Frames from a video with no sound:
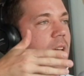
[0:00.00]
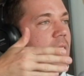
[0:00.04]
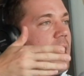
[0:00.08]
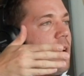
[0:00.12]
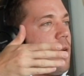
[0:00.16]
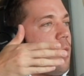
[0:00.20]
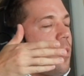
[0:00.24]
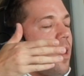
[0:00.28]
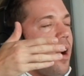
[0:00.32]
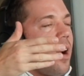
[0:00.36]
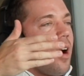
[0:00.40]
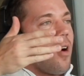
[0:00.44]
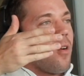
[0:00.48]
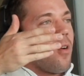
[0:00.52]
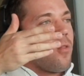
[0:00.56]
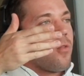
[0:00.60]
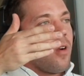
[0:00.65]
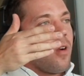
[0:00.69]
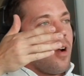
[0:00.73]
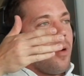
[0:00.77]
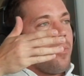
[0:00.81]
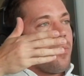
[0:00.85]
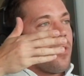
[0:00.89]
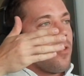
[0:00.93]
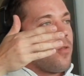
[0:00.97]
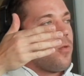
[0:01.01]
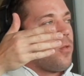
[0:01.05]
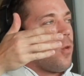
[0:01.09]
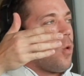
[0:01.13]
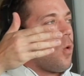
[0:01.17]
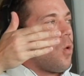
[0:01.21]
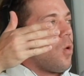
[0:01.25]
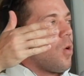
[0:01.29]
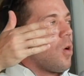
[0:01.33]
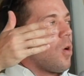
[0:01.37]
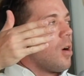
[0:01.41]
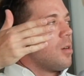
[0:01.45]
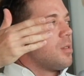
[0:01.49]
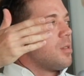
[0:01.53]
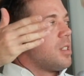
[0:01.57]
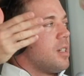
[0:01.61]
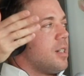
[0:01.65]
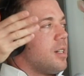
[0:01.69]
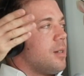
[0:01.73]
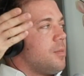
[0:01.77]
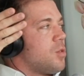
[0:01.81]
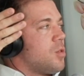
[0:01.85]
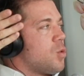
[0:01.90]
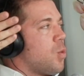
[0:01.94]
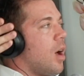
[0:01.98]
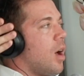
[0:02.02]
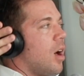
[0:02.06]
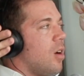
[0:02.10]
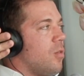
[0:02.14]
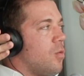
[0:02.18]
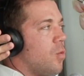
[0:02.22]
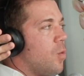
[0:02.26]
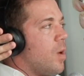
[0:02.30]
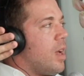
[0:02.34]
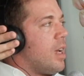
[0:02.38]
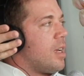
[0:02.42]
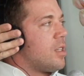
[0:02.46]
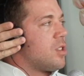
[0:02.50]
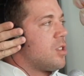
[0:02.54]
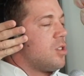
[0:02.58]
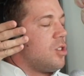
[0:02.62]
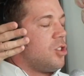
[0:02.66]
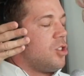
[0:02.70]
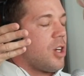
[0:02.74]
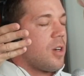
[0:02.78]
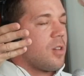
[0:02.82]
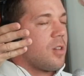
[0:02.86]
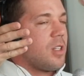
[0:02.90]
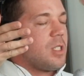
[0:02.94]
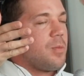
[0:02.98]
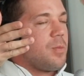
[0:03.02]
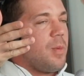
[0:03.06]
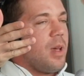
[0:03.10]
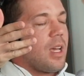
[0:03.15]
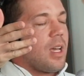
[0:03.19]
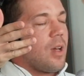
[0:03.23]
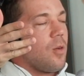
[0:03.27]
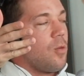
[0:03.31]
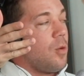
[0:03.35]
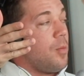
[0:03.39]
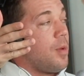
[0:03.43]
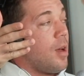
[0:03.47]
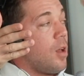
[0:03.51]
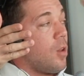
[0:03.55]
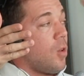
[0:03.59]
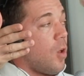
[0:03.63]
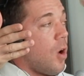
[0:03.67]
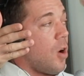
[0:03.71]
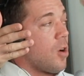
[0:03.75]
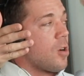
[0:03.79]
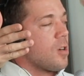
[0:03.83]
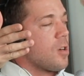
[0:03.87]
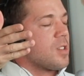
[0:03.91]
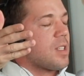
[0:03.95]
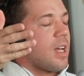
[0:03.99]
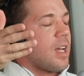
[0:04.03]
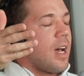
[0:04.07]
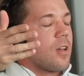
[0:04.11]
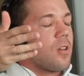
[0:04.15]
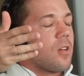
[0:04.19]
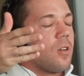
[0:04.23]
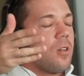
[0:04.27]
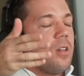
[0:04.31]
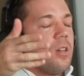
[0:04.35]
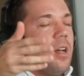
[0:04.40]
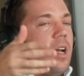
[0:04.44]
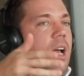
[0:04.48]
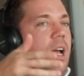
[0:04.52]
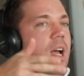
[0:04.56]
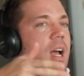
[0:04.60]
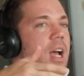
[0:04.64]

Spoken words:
anywhere from 4 to 12 weeks, generally speaking, would be a longer cycle.